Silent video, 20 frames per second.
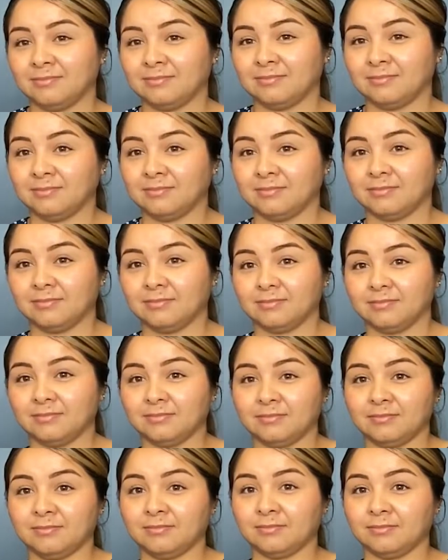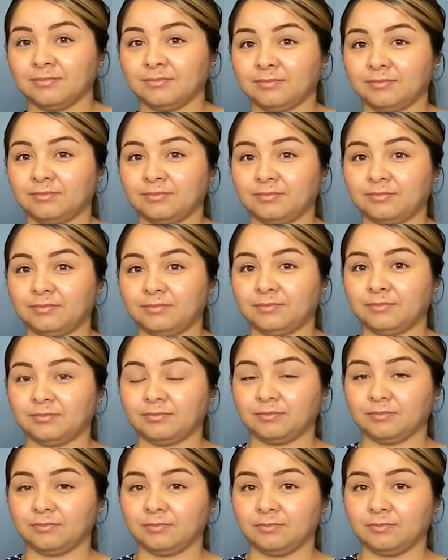
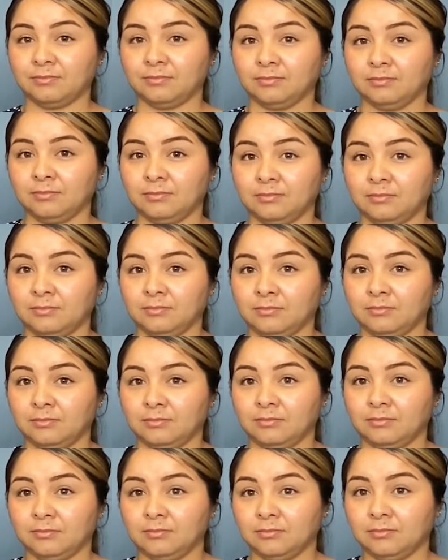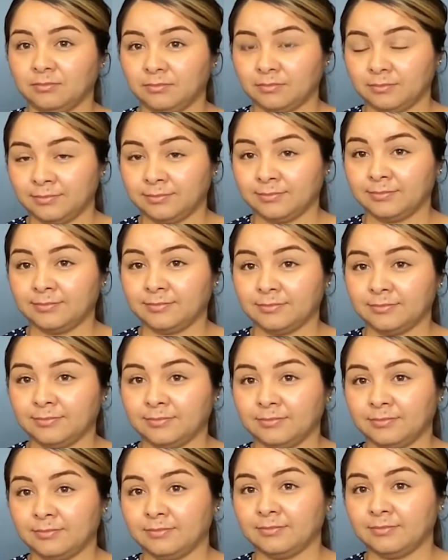
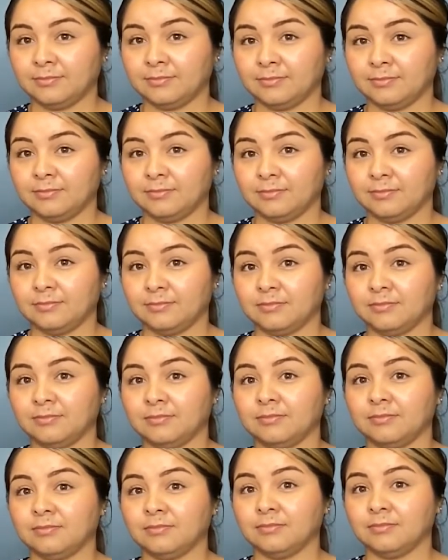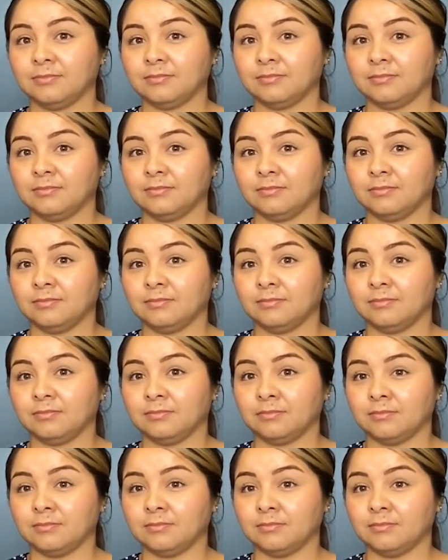No words are spoken by the person on screen.